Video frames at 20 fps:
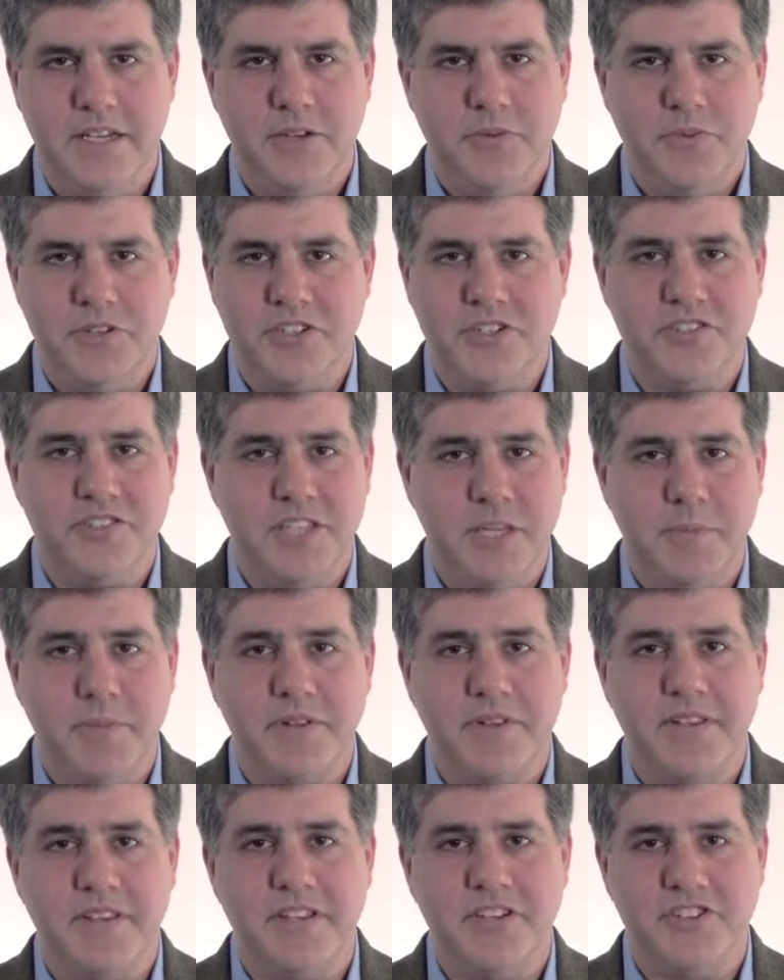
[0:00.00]
which is
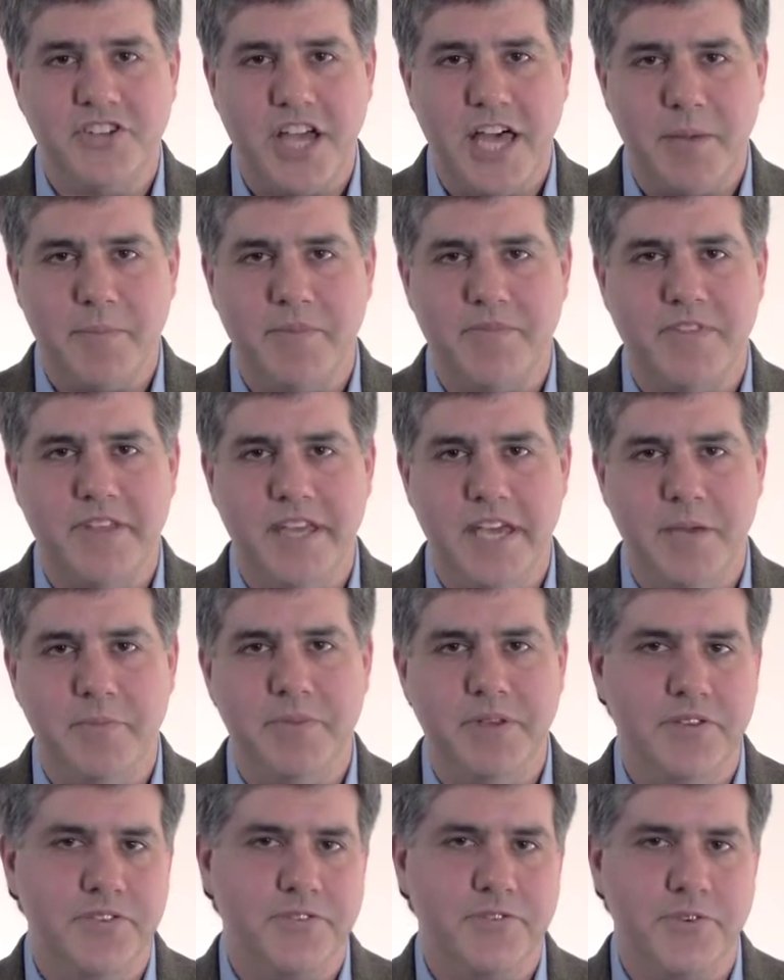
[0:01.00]
typically the job of the
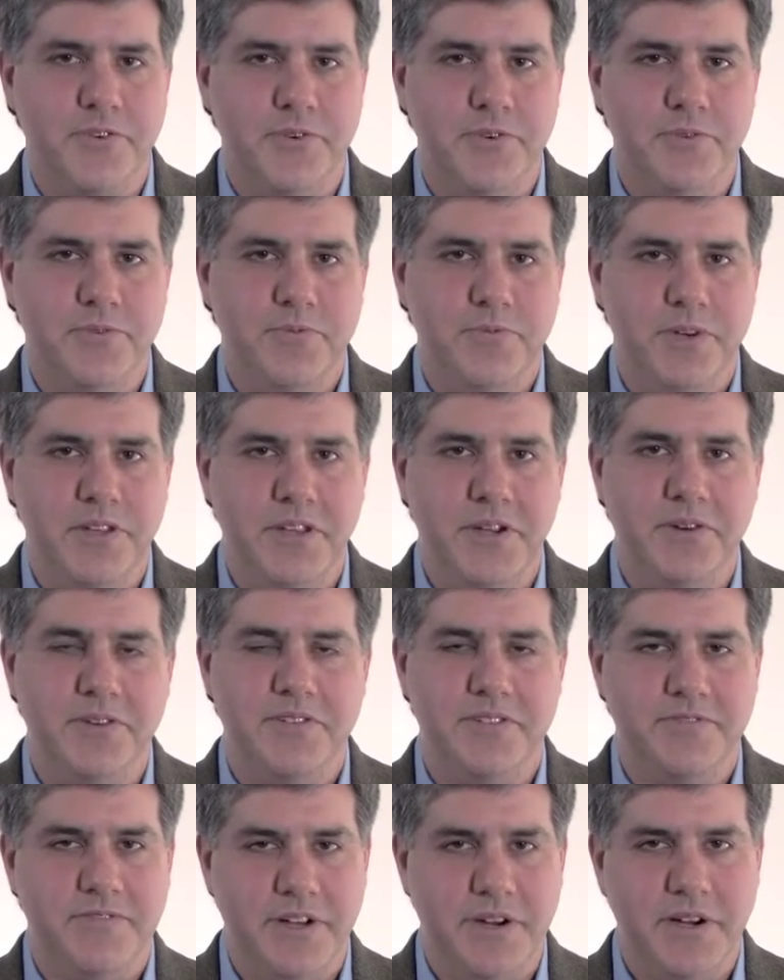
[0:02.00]
AP screw when there is
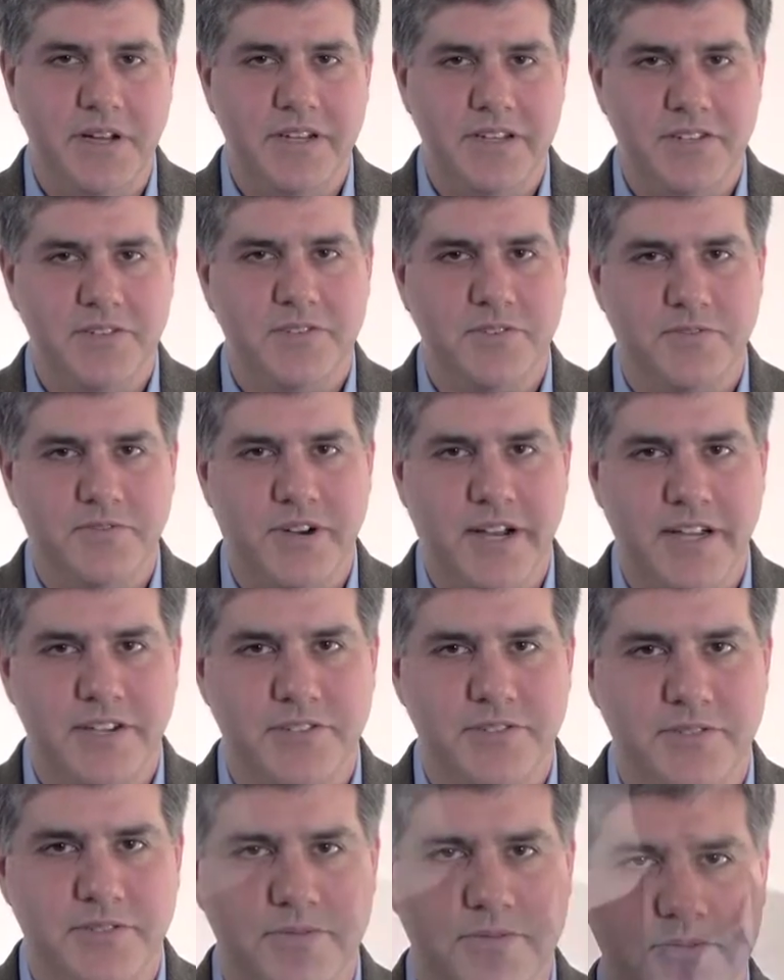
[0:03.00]
a very distal
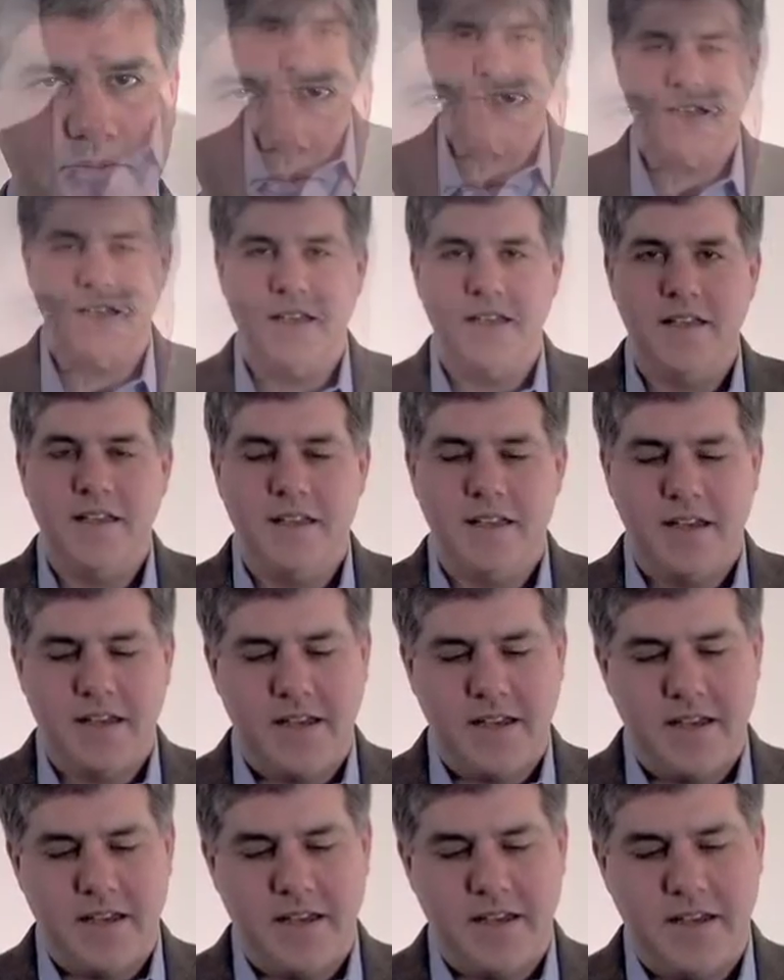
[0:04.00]
fracture.
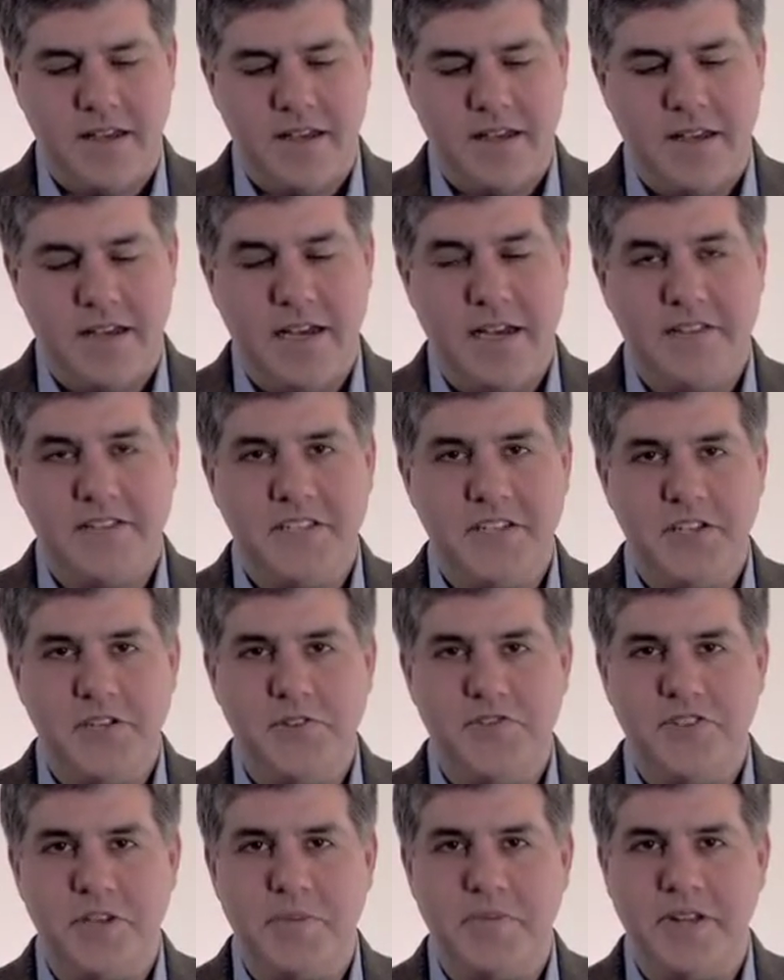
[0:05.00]
I'll tell you
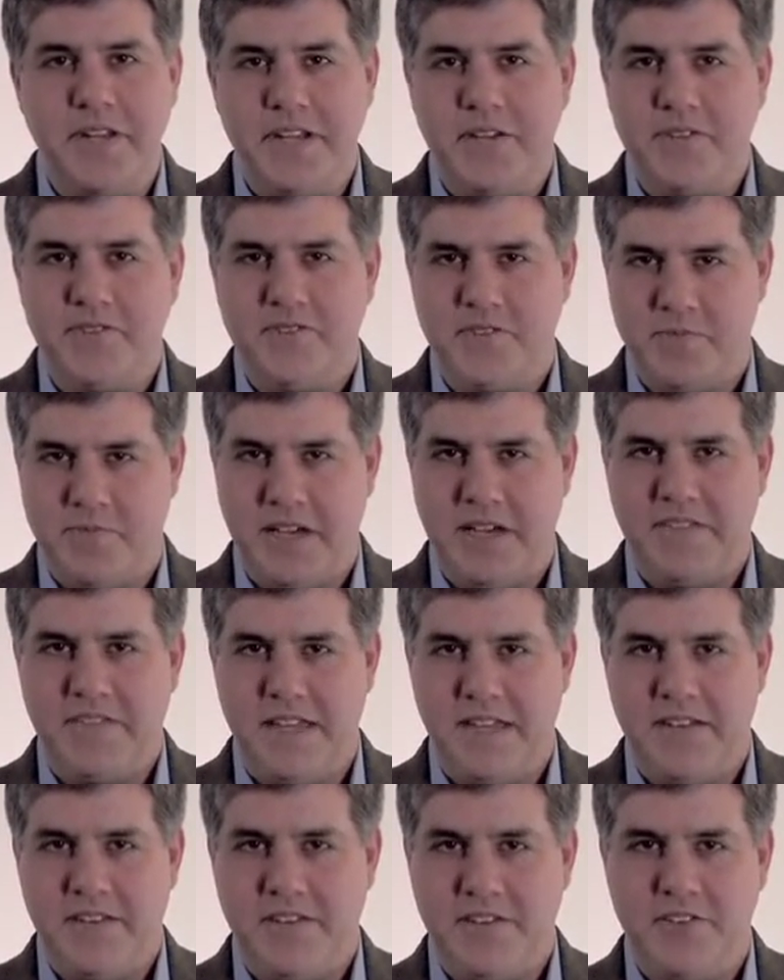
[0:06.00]
something else about
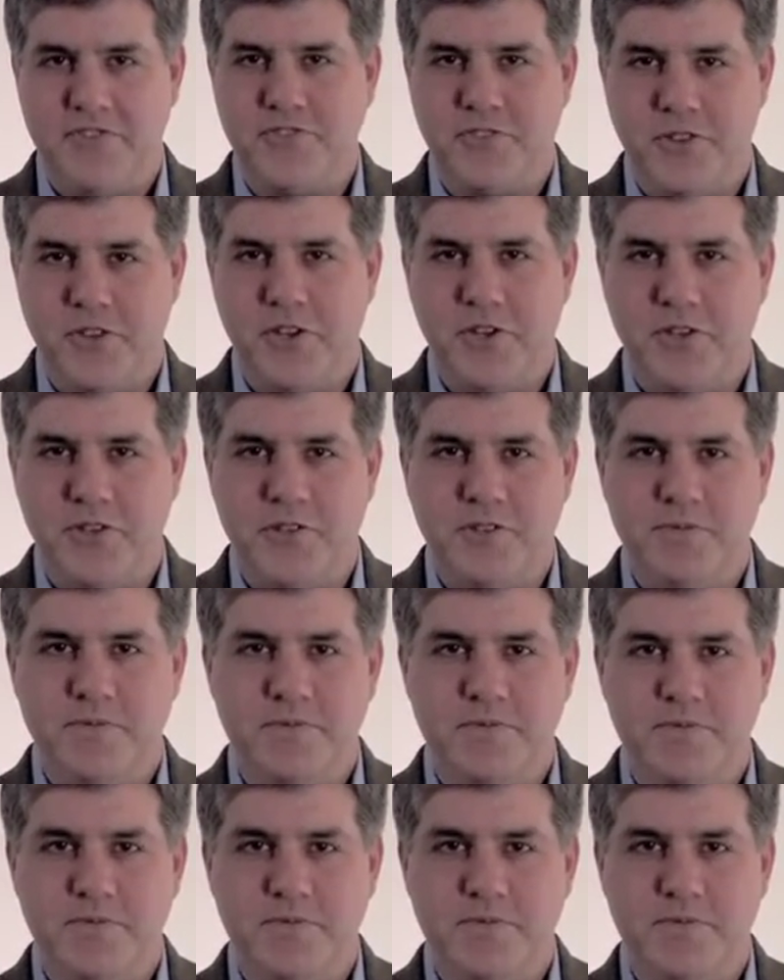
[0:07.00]
that distal hole.